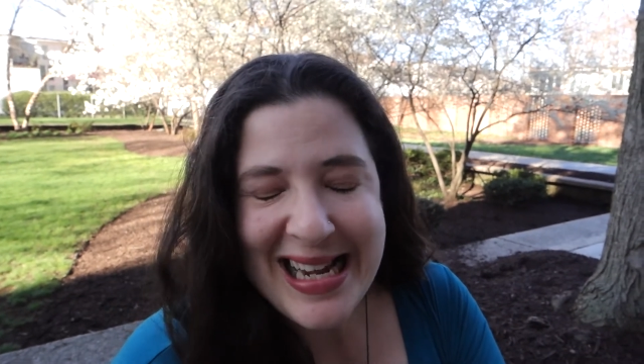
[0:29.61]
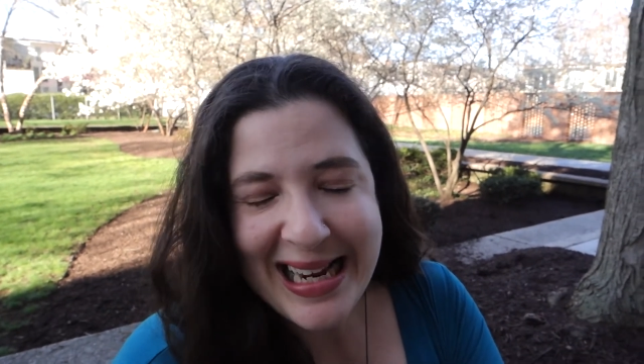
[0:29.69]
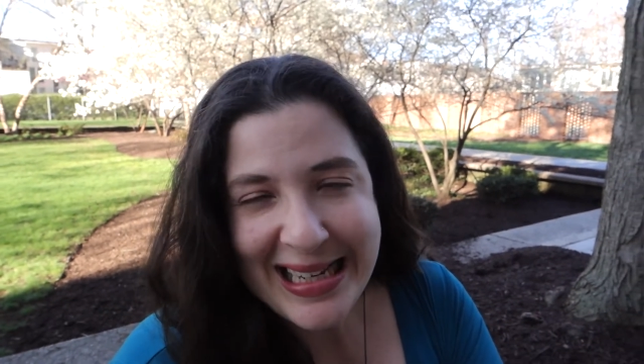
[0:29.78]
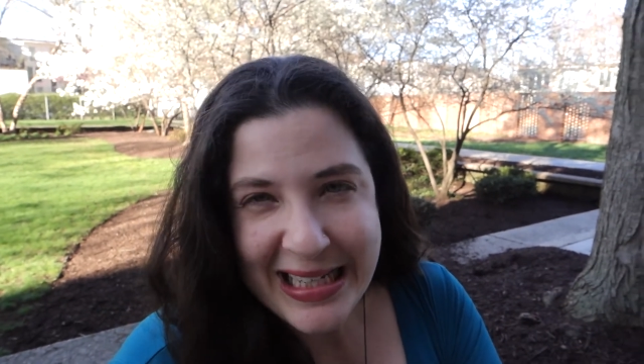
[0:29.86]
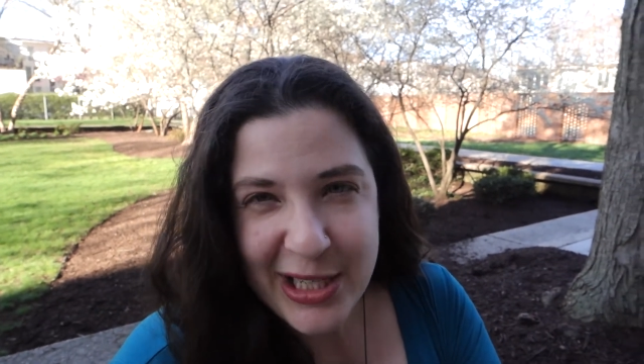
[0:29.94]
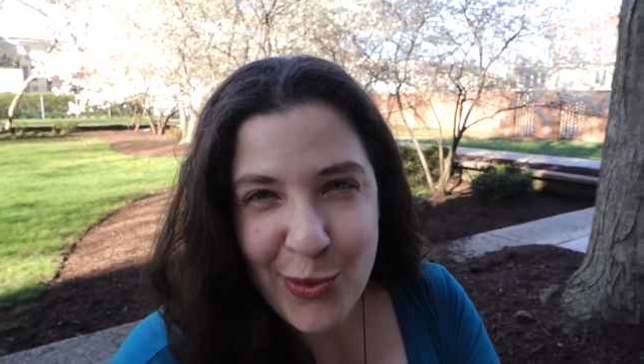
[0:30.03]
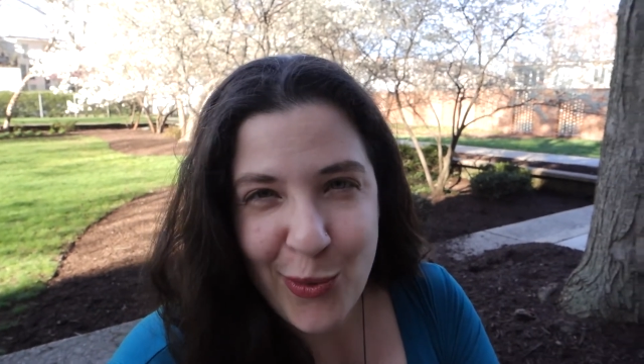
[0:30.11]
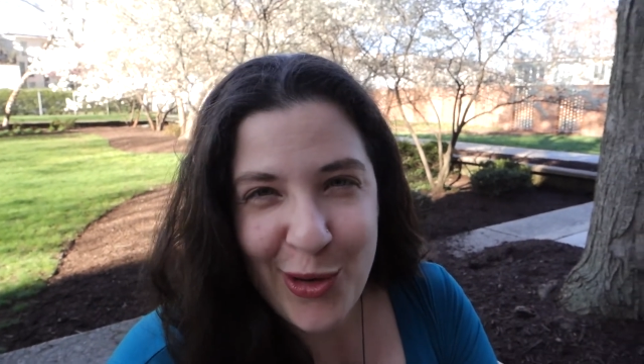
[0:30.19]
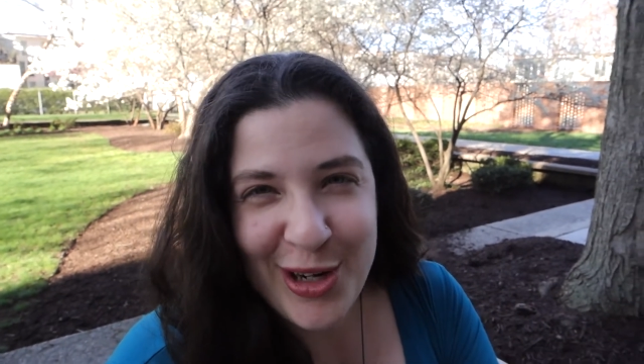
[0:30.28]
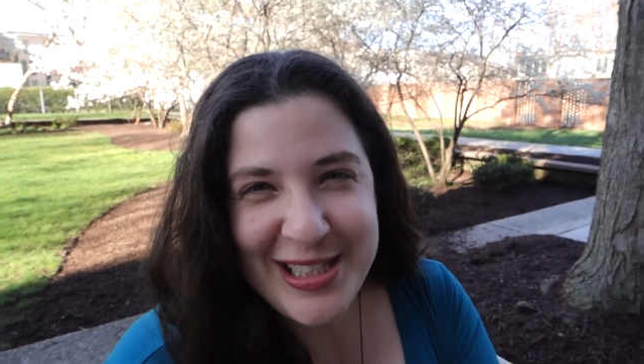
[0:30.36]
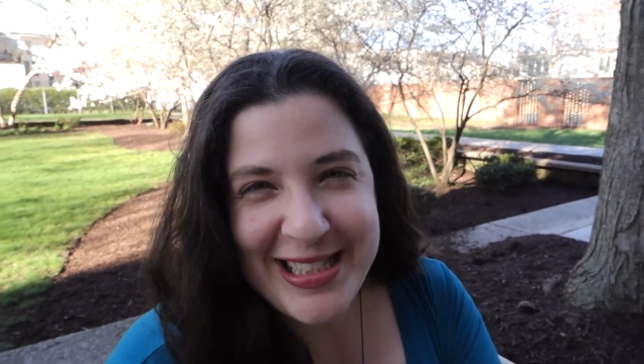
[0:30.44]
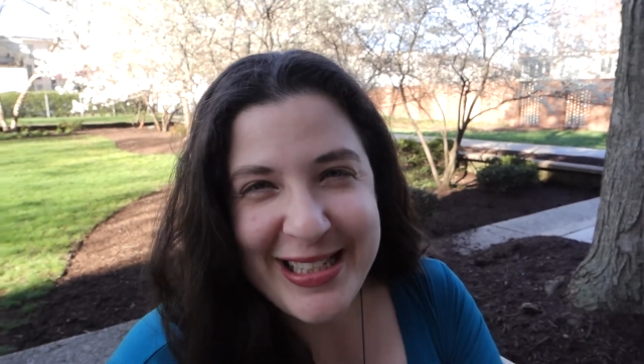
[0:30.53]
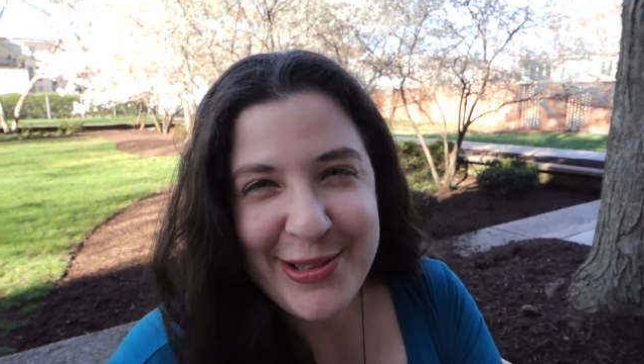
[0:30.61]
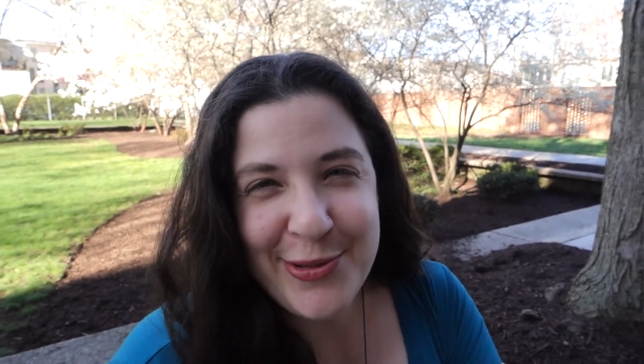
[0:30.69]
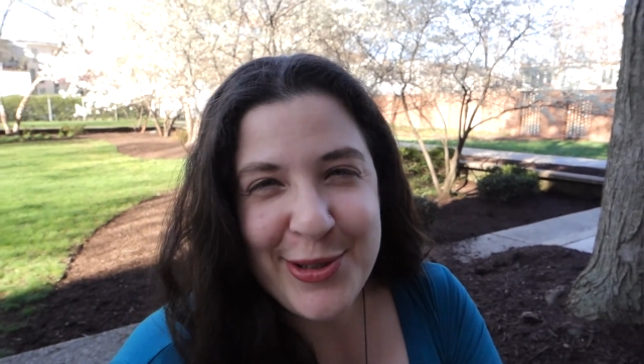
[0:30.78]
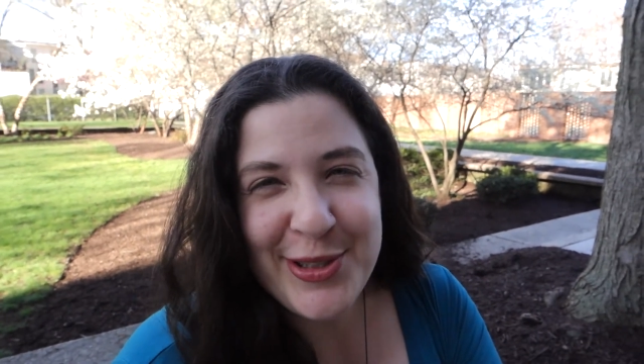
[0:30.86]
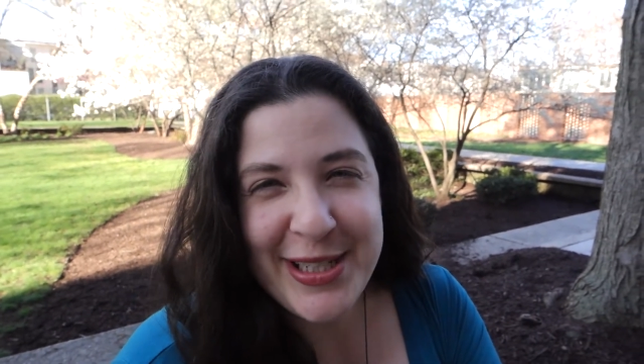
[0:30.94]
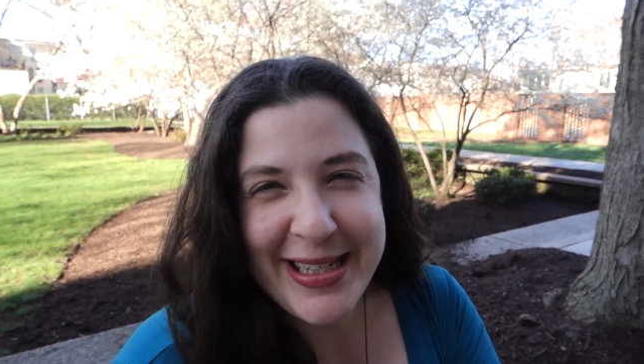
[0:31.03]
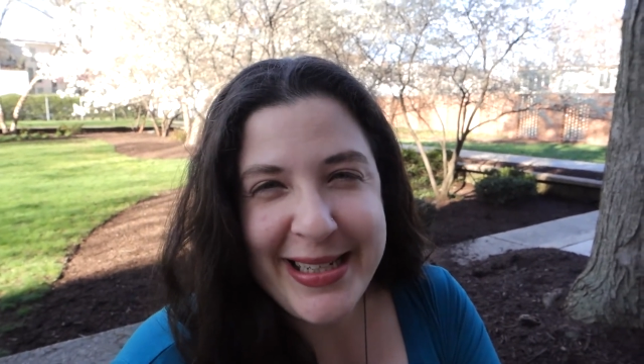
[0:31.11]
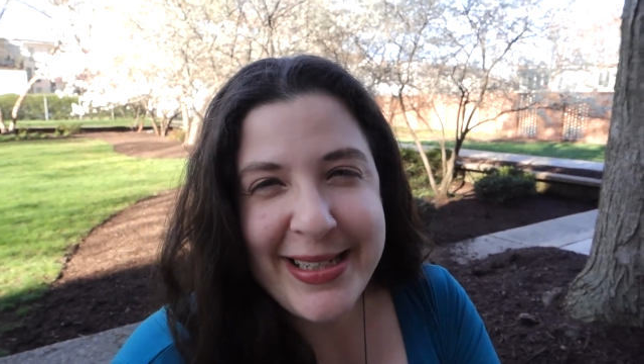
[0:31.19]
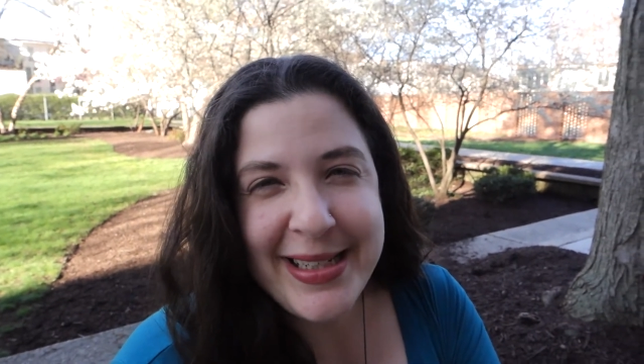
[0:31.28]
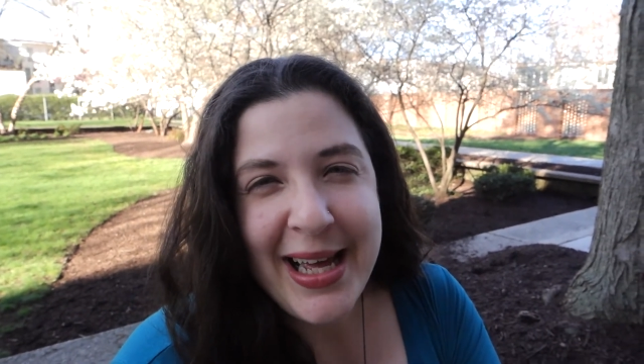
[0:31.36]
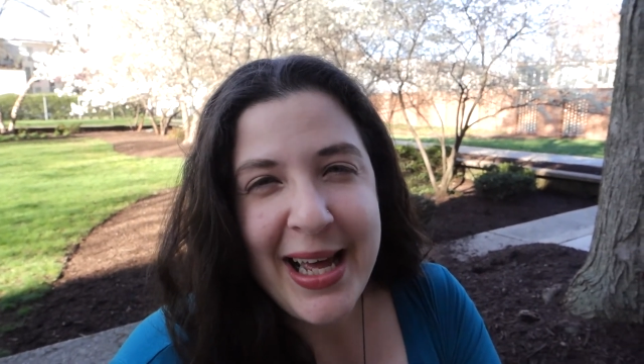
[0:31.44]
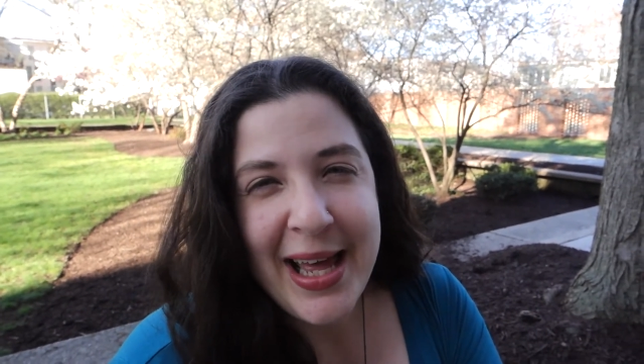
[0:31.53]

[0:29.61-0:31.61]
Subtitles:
daily quarantine routine